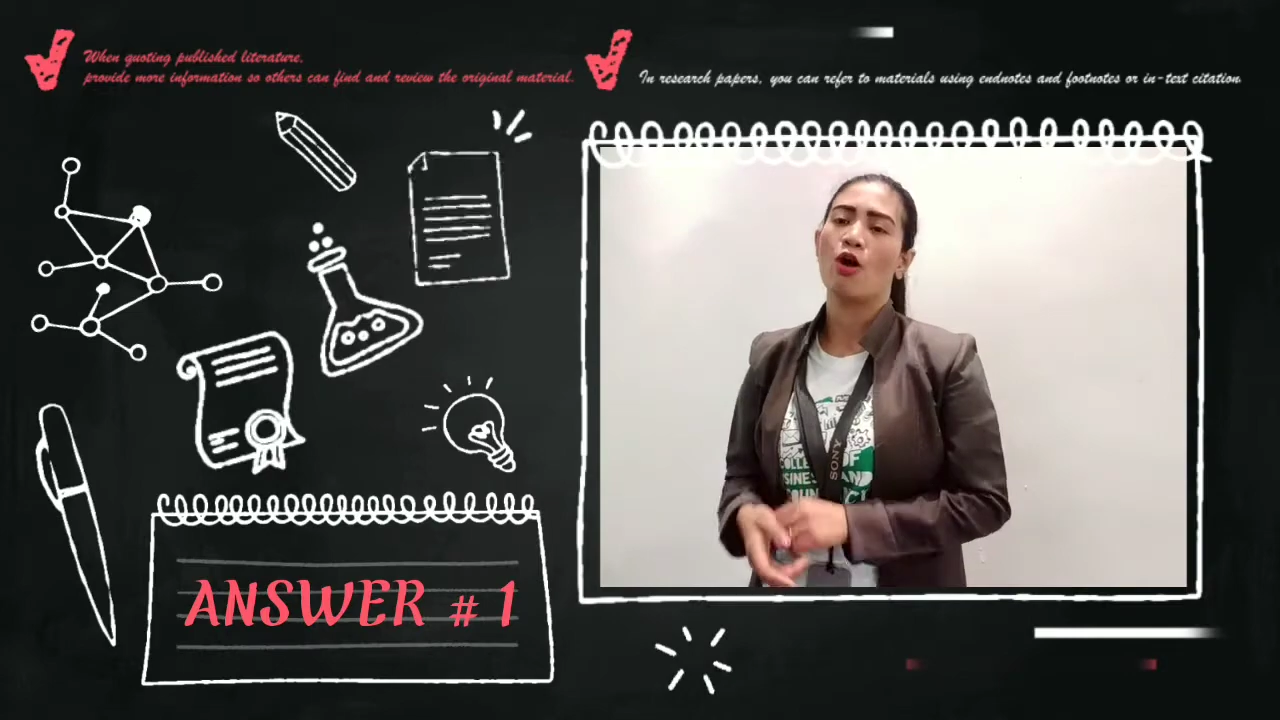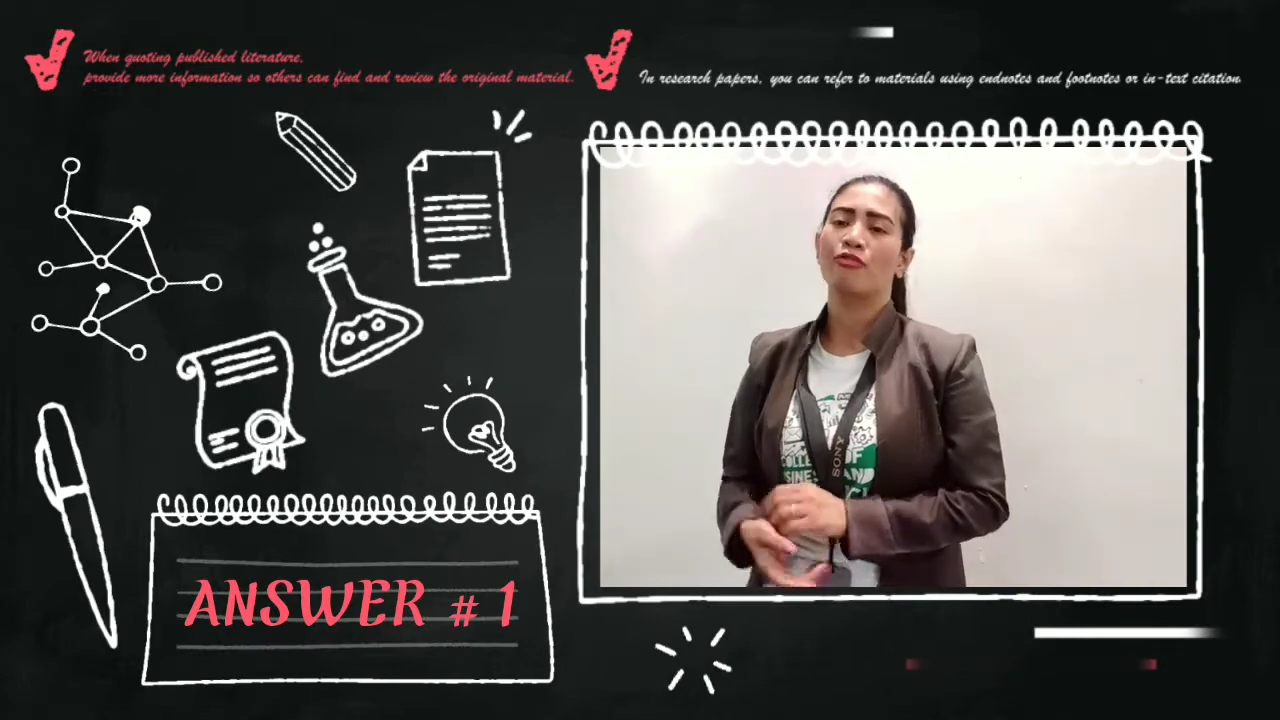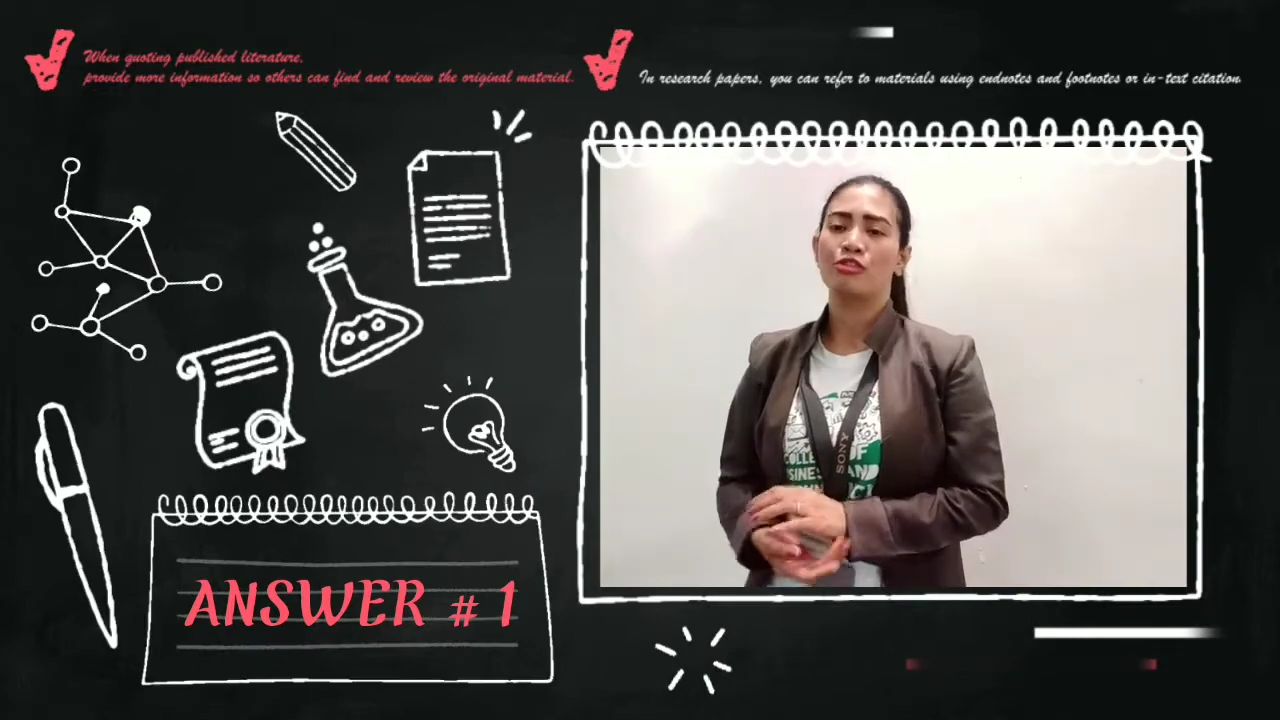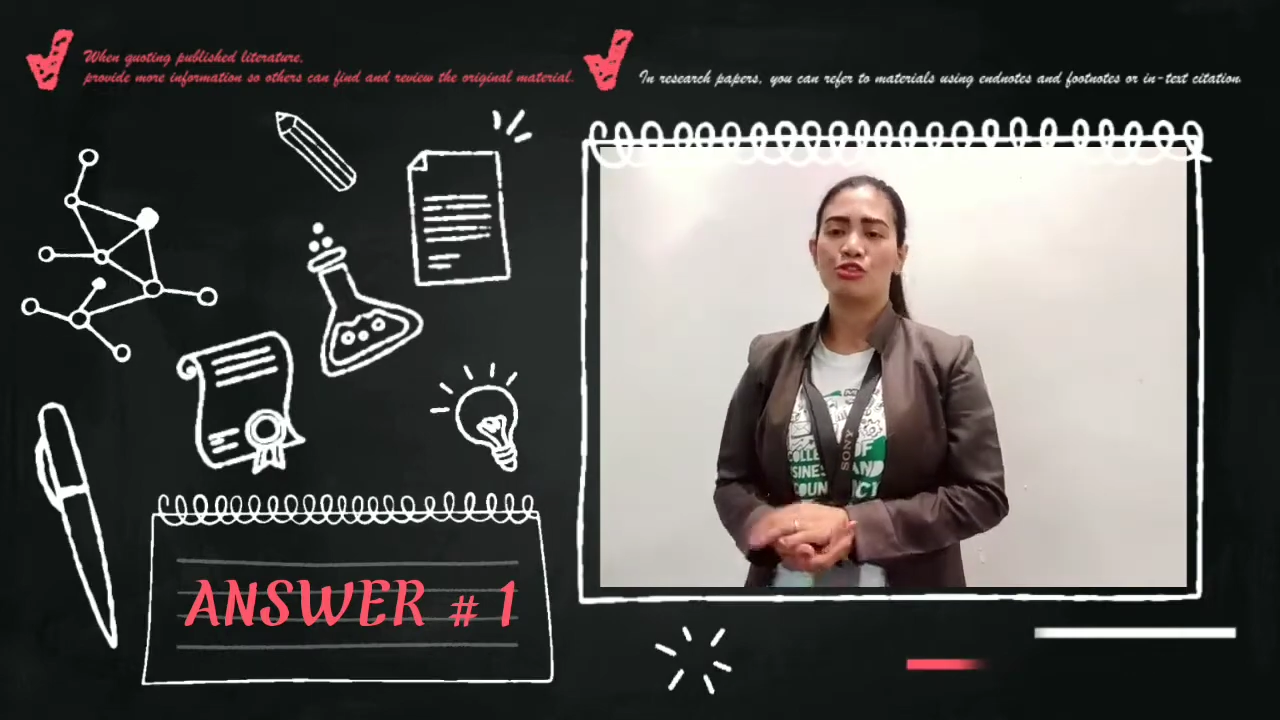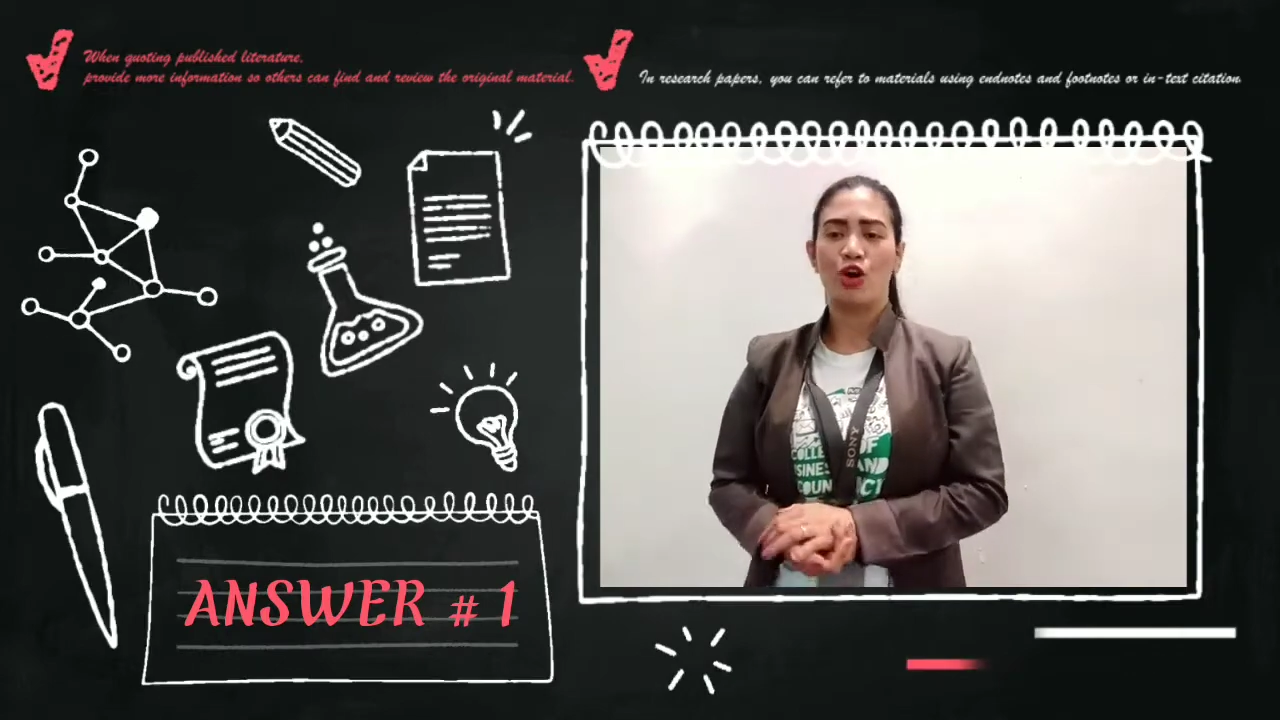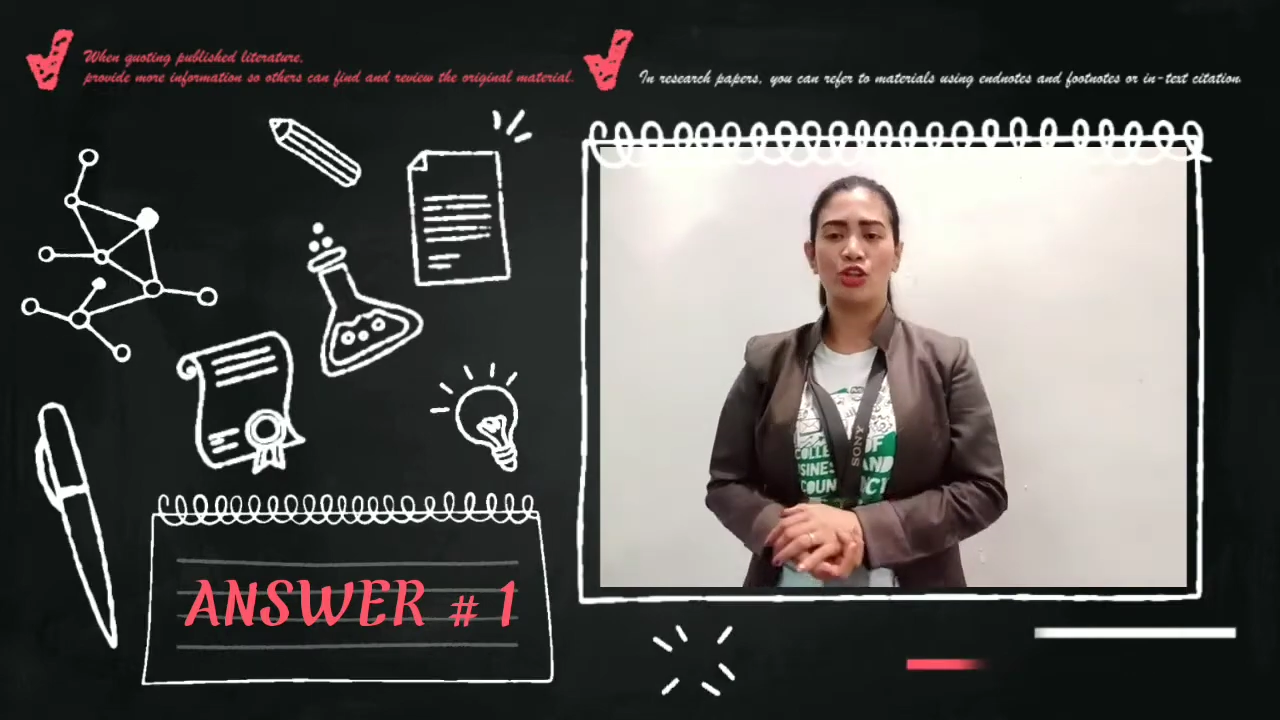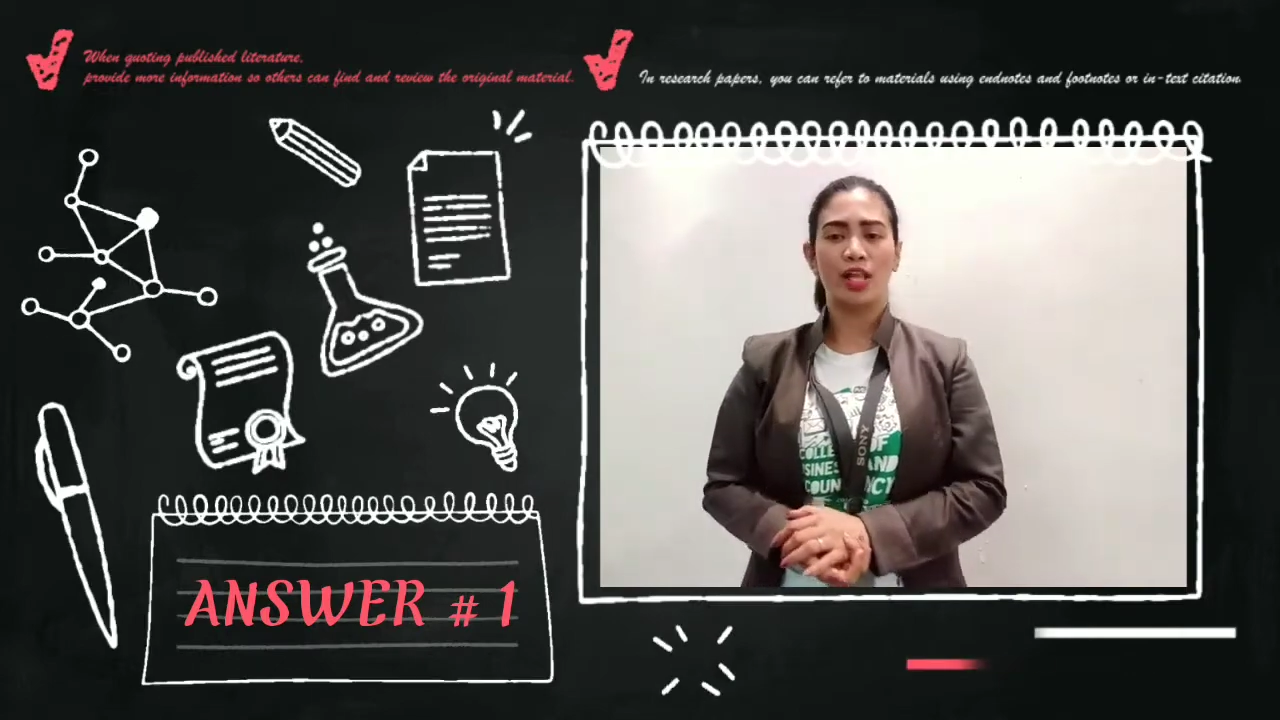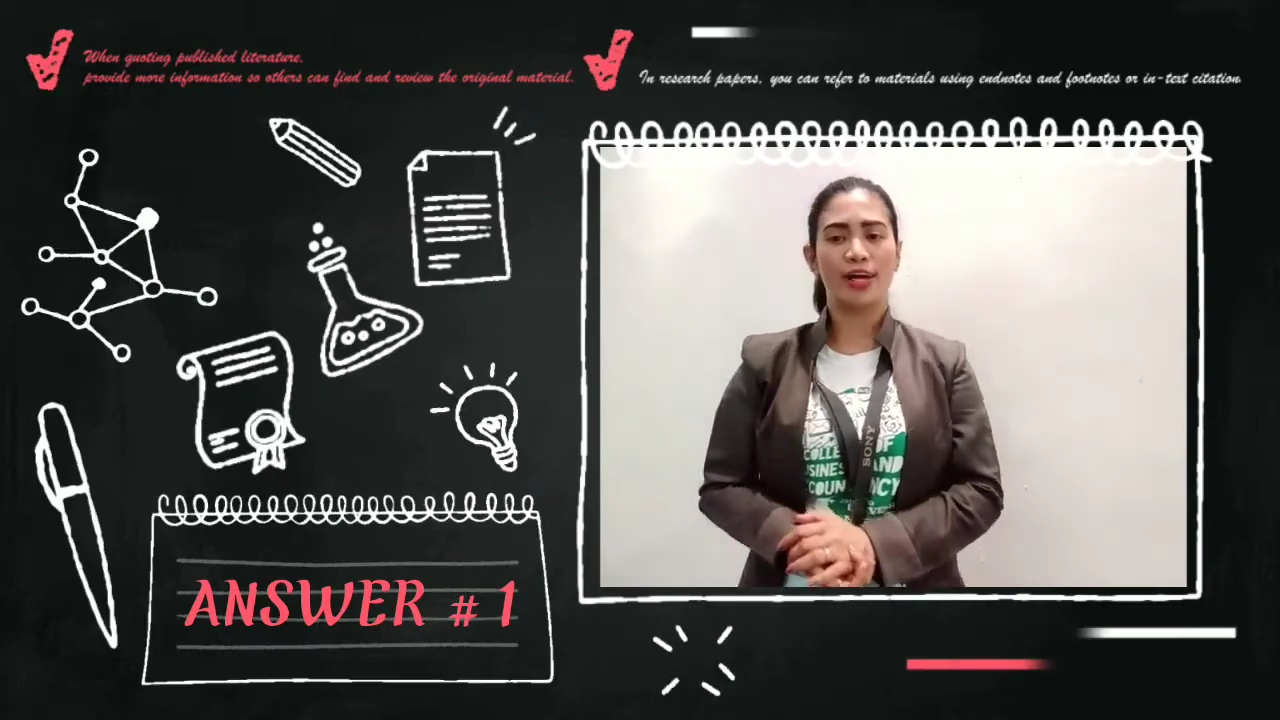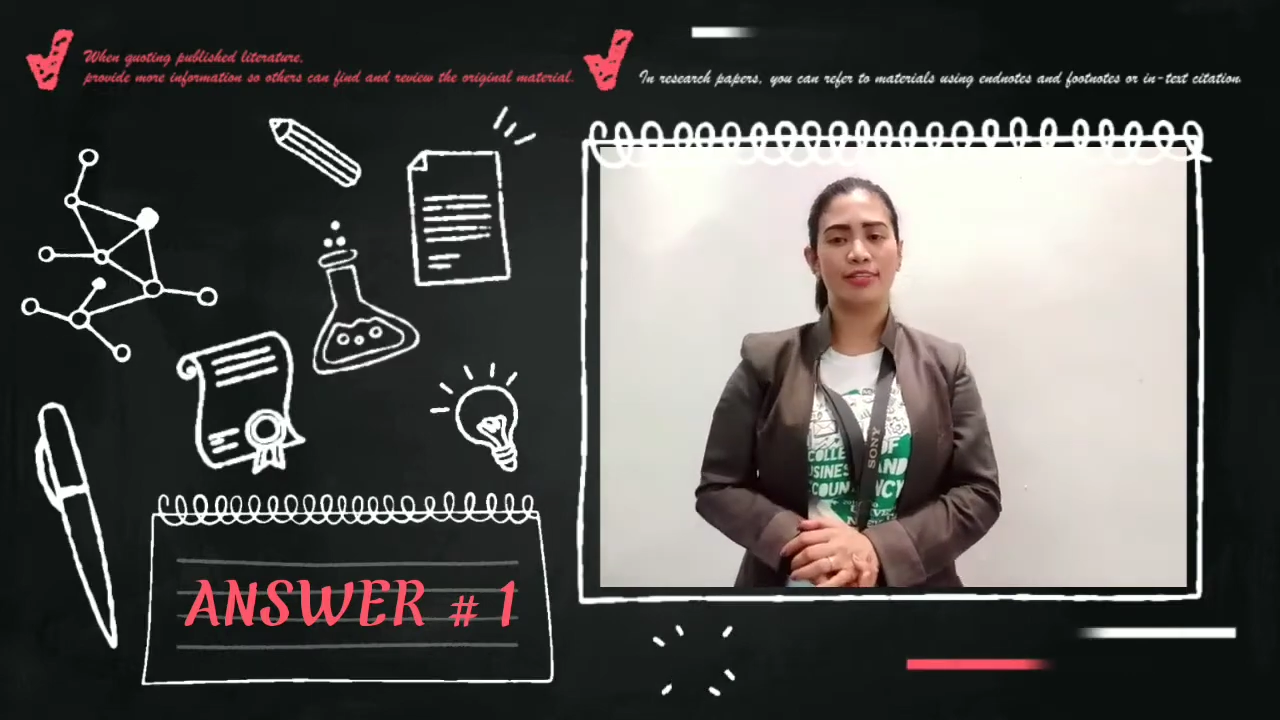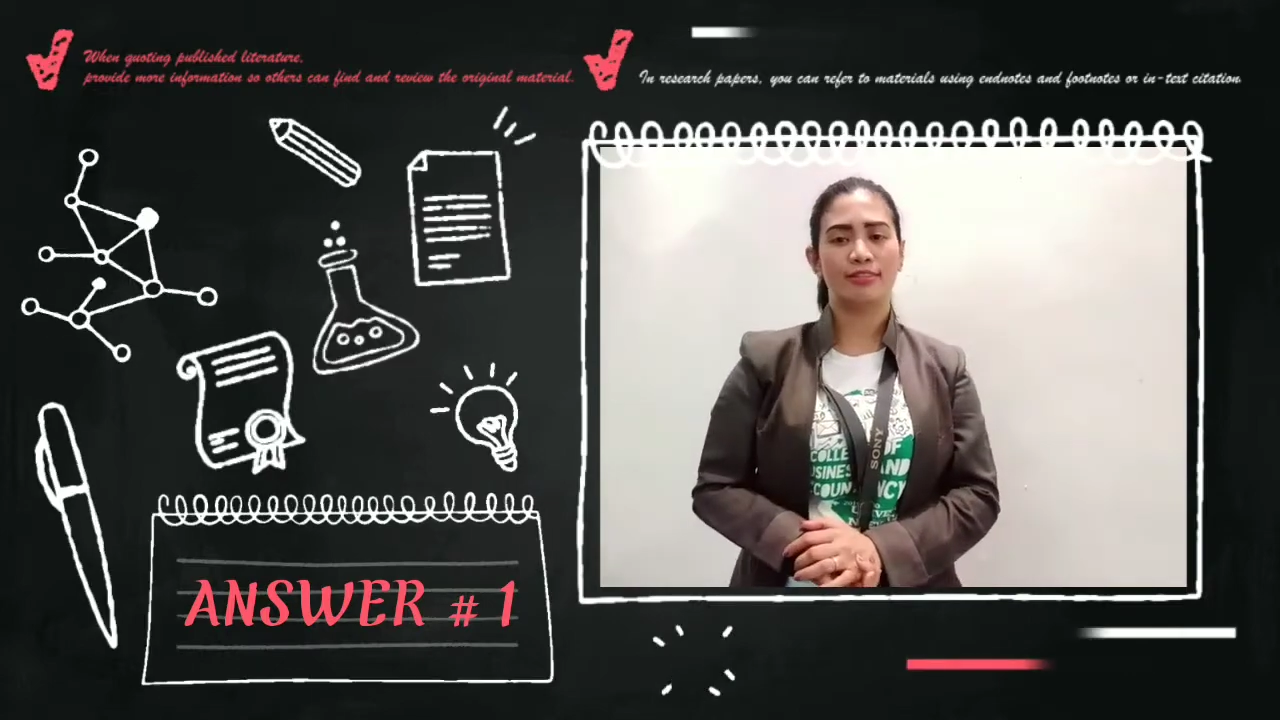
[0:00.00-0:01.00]
offers
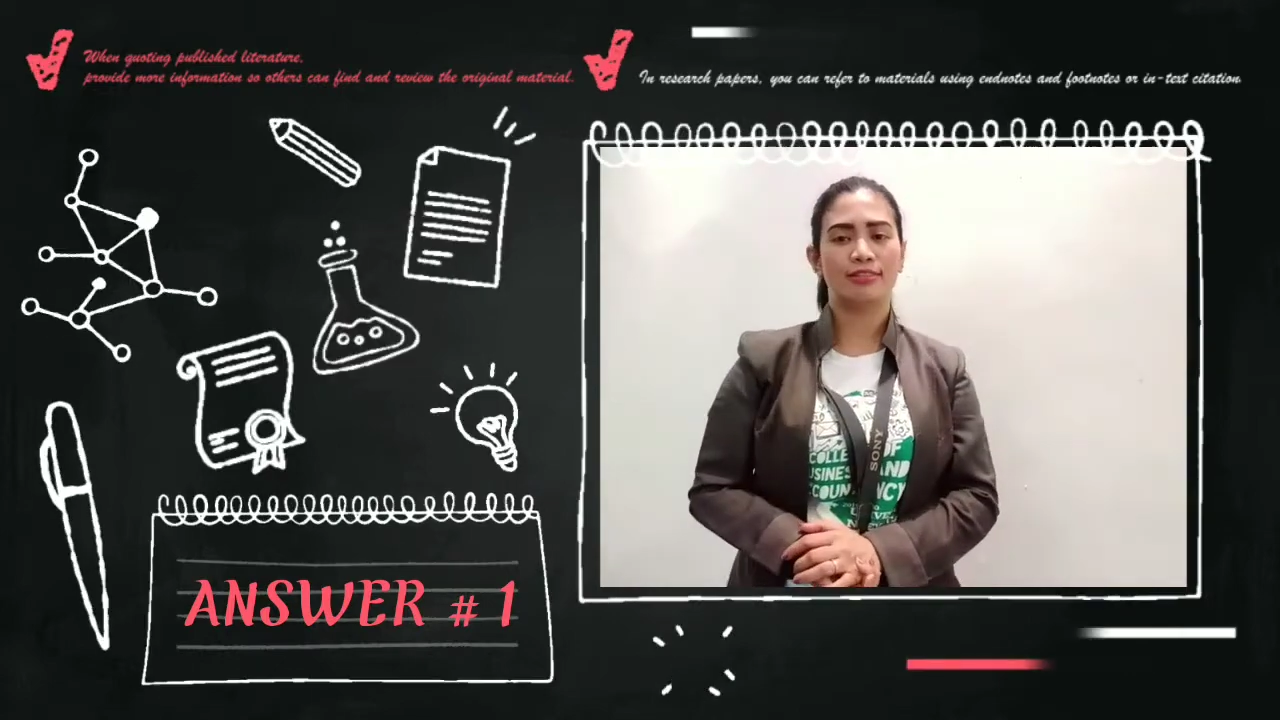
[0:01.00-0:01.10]
online.